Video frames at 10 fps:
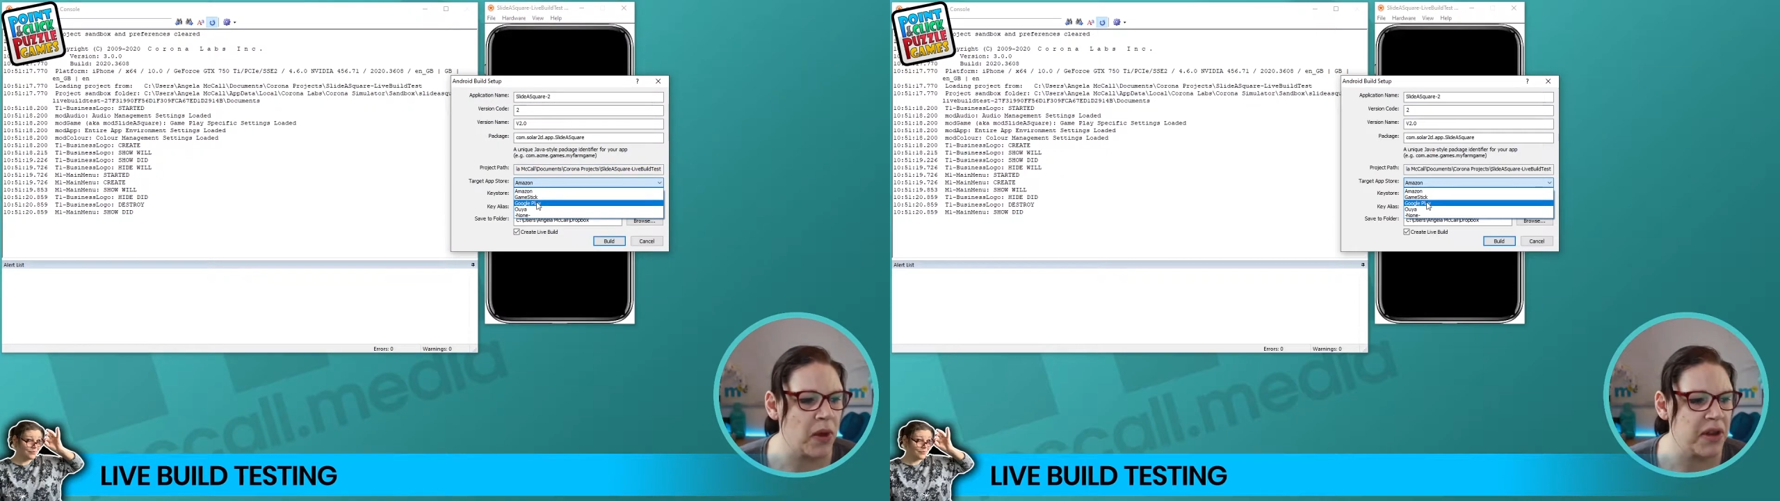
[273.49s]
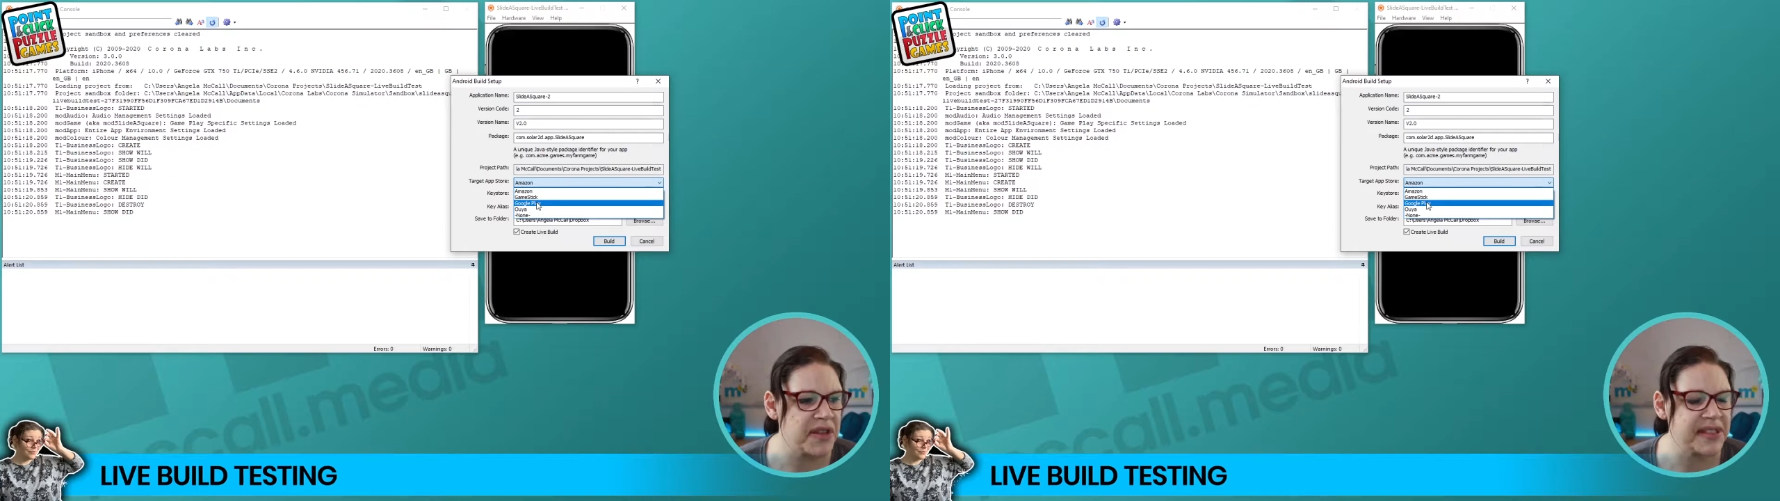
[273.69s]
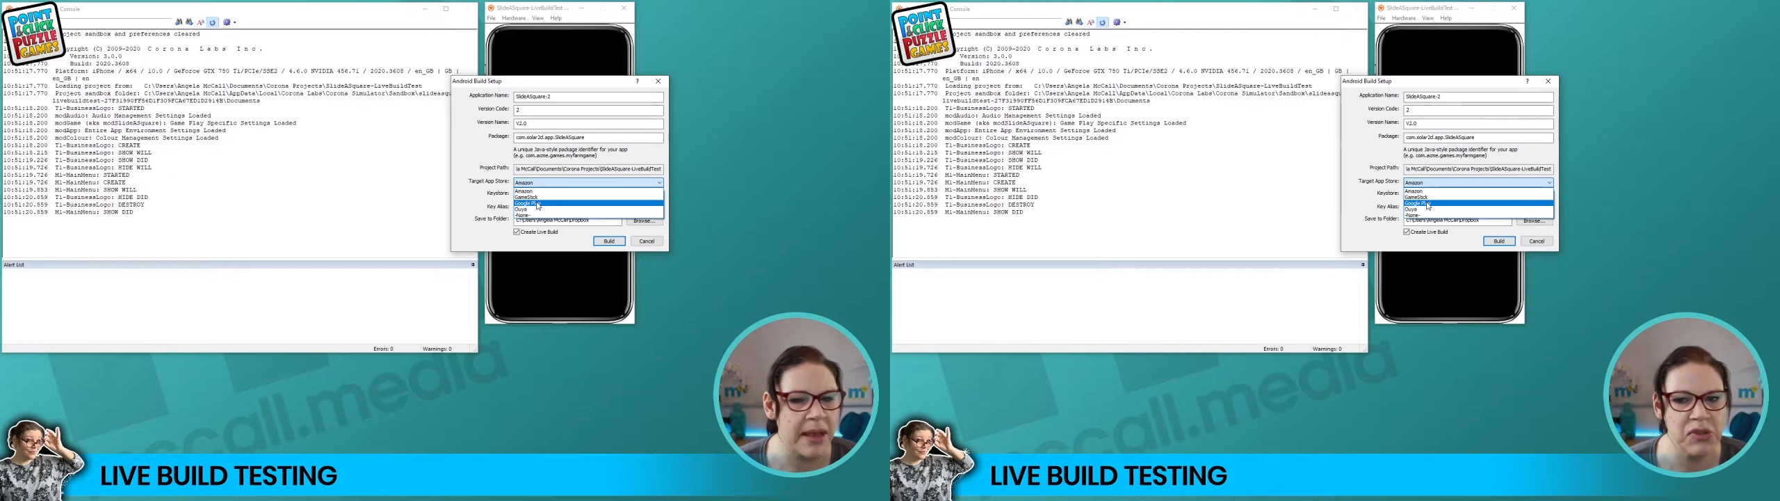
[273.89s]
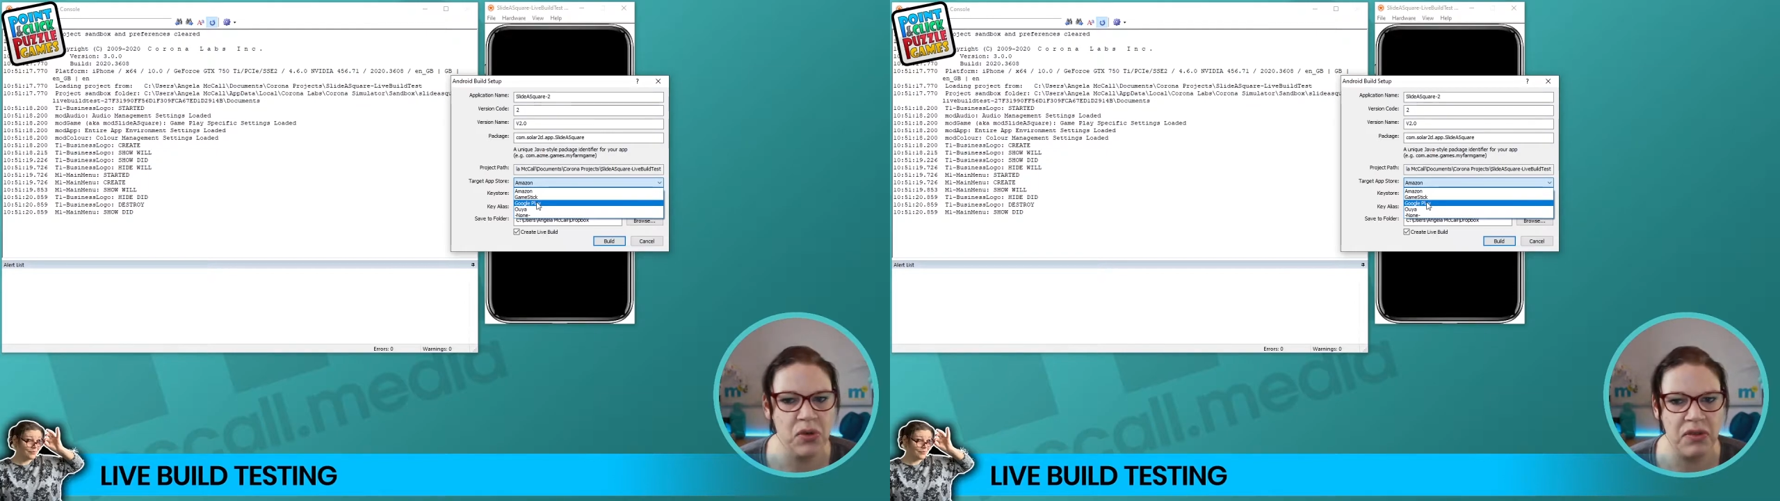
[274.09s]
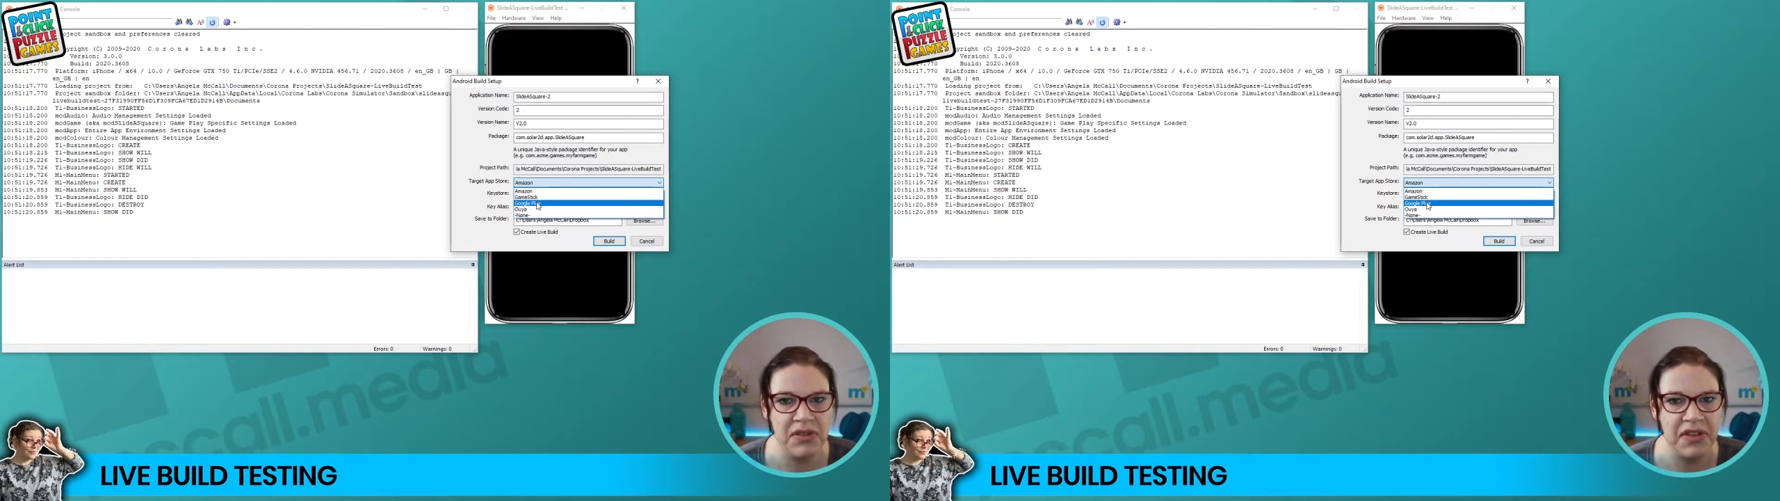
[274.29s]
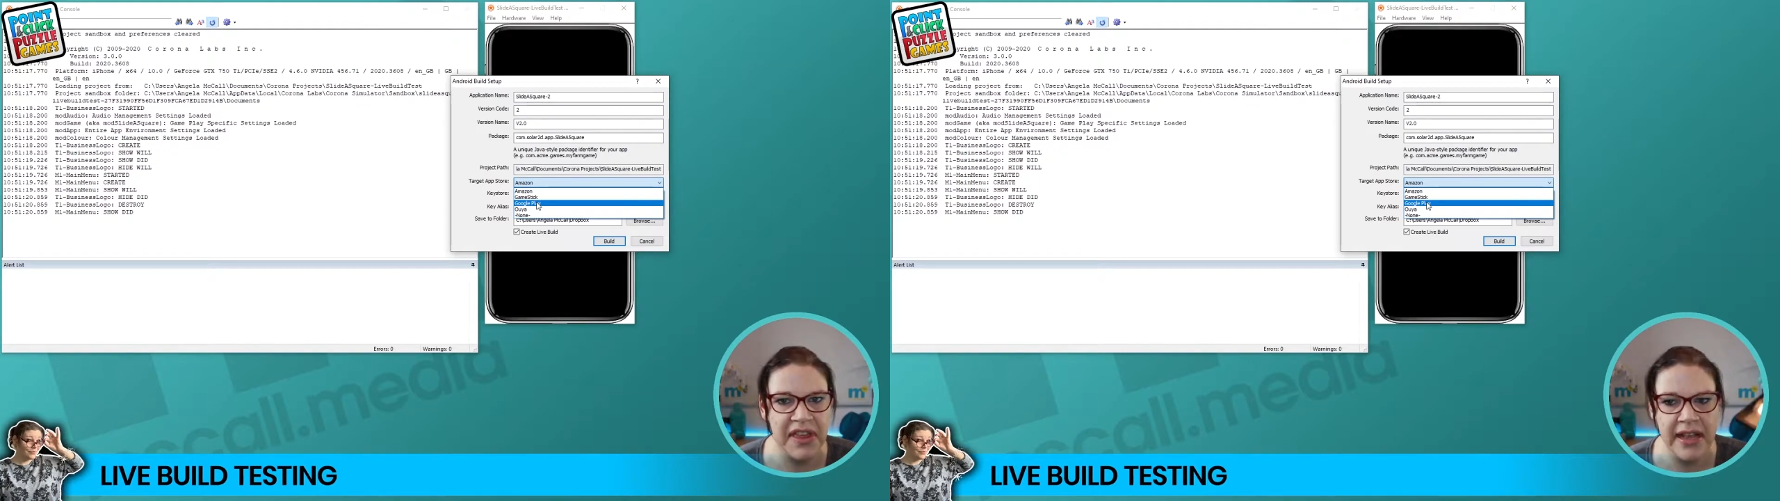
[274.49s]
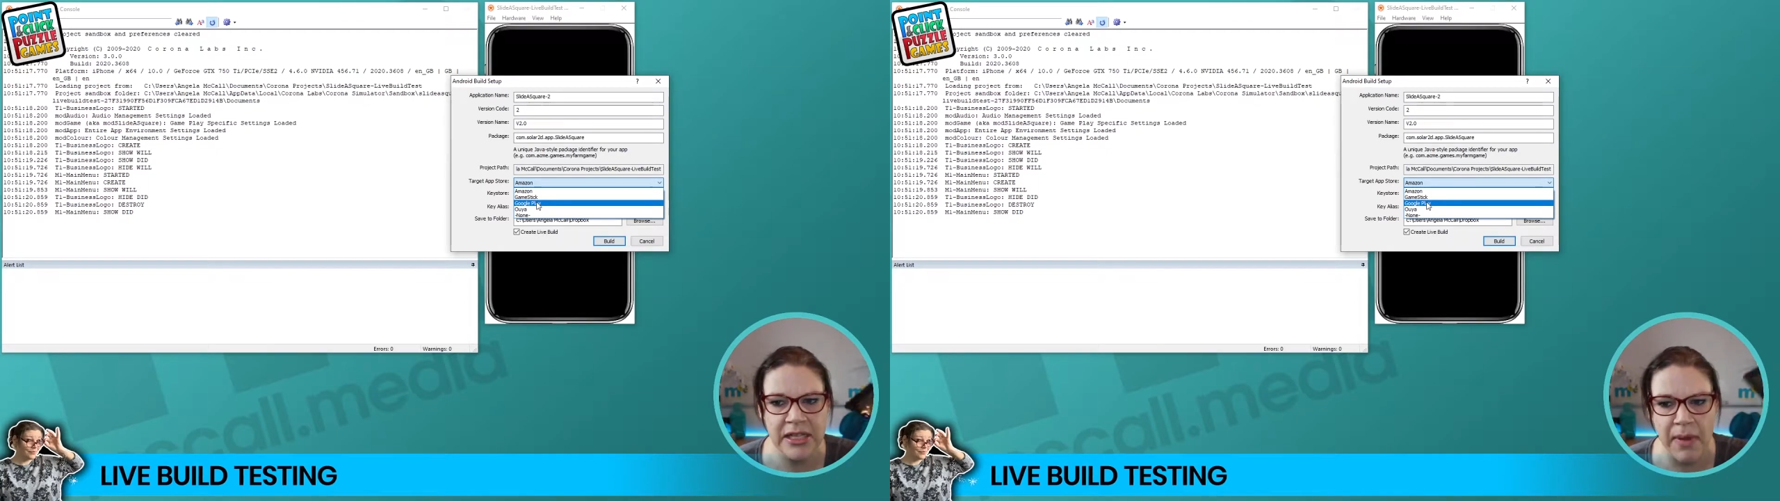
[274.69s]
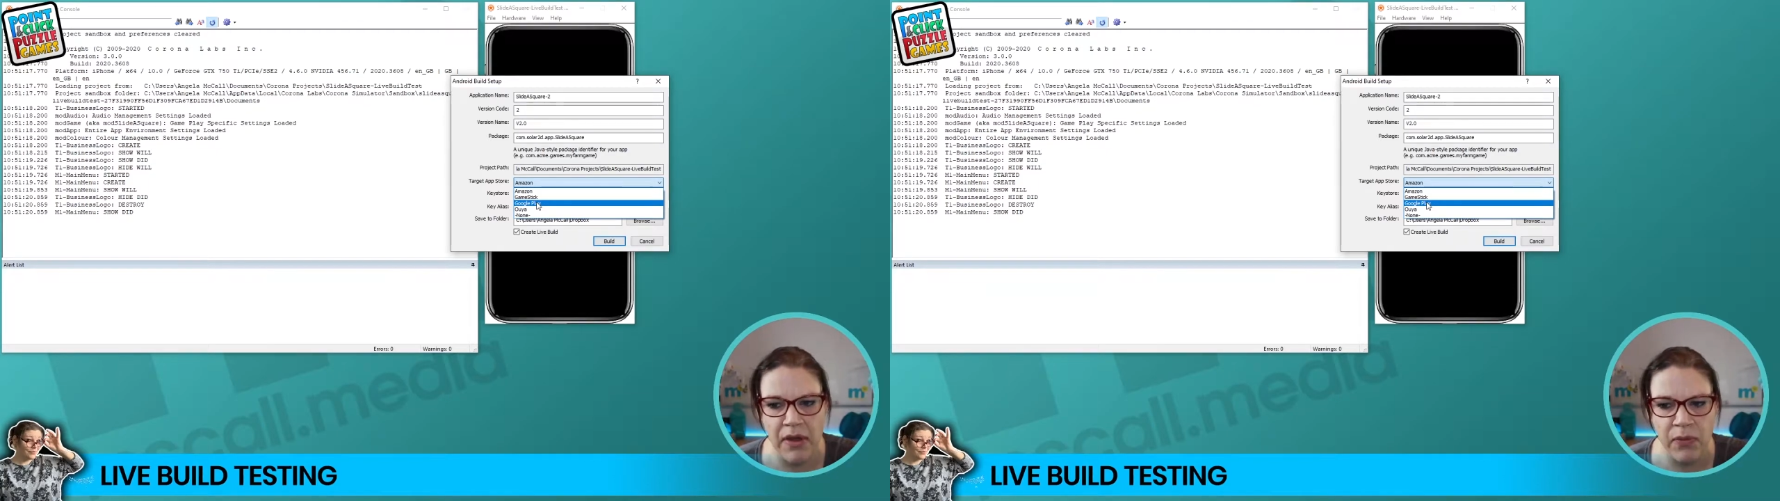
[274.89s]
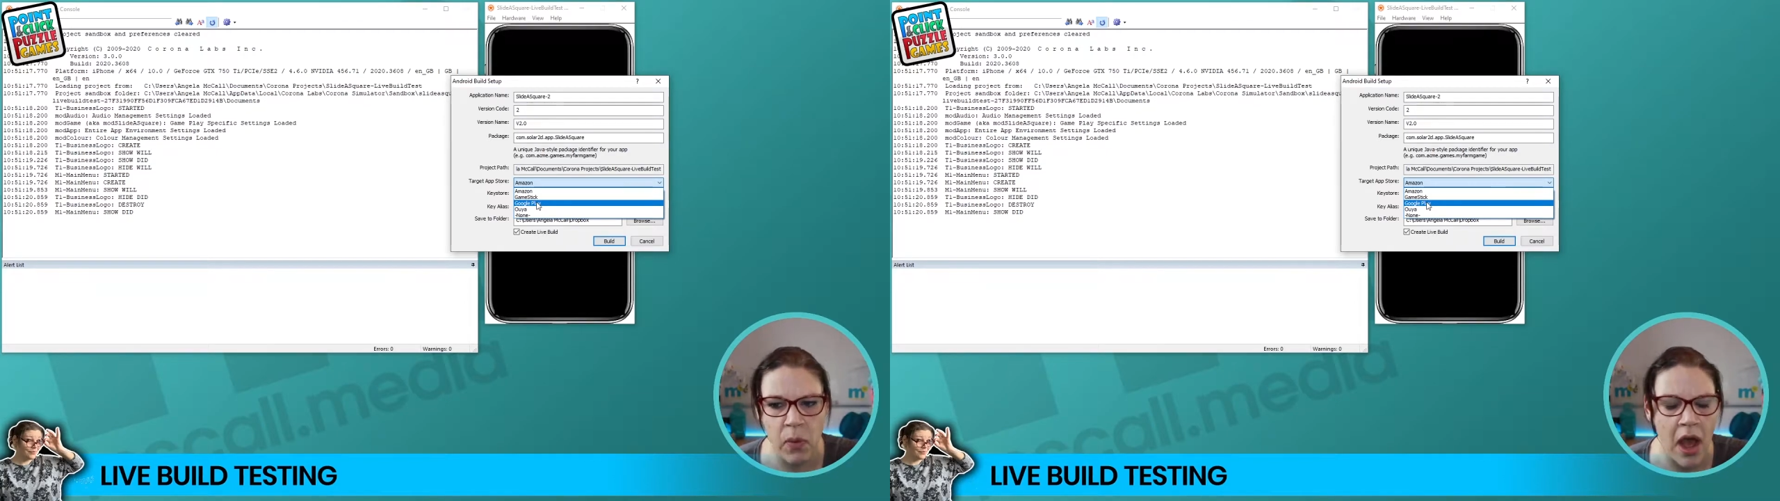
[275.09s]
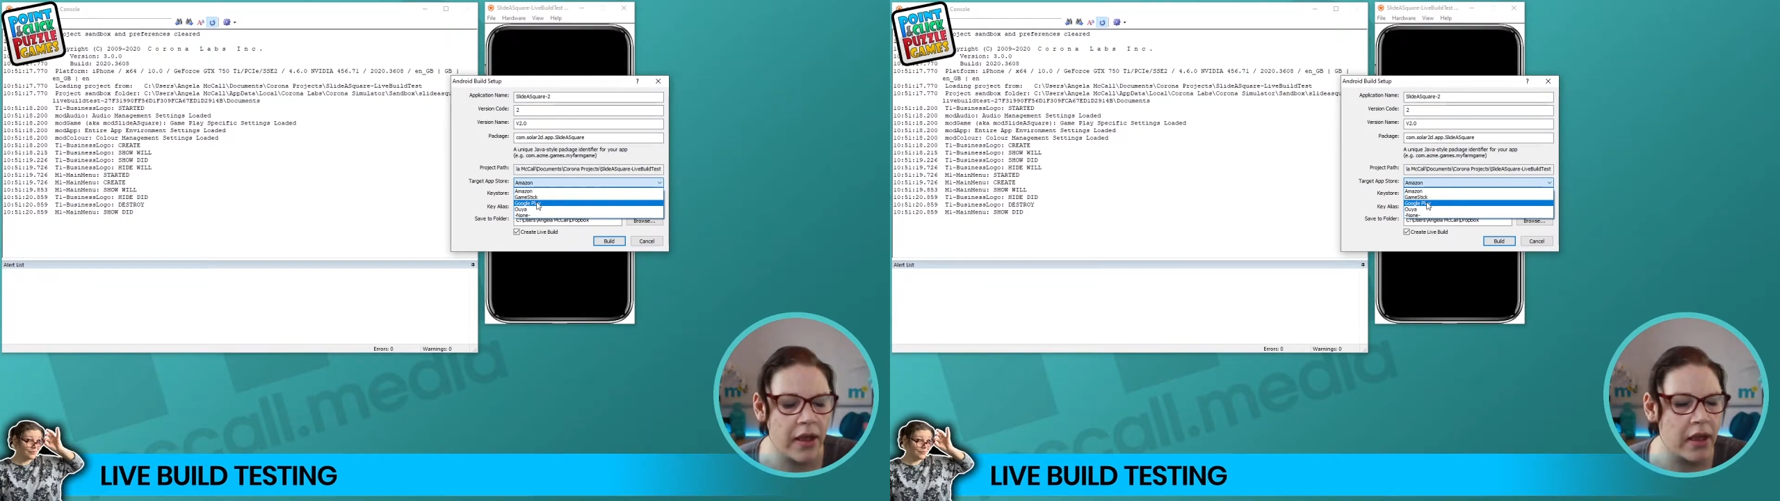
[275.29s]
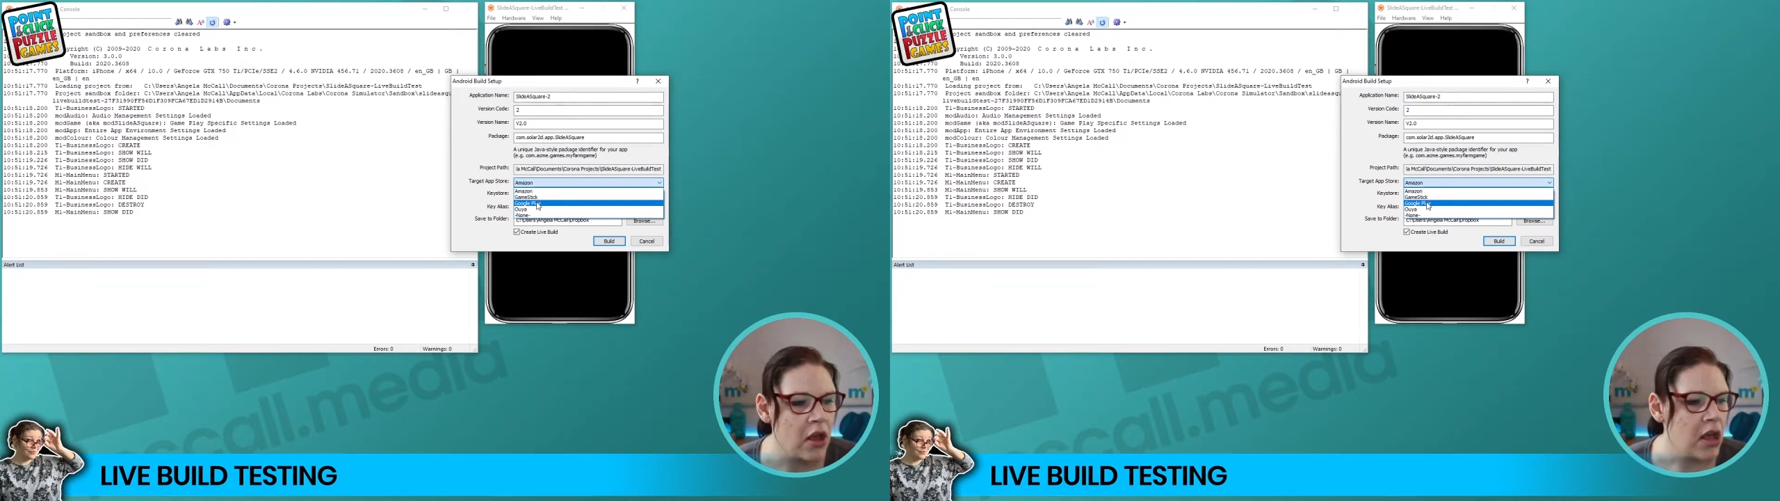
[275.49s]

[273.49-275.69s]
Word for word: one of the same sorts of things, both work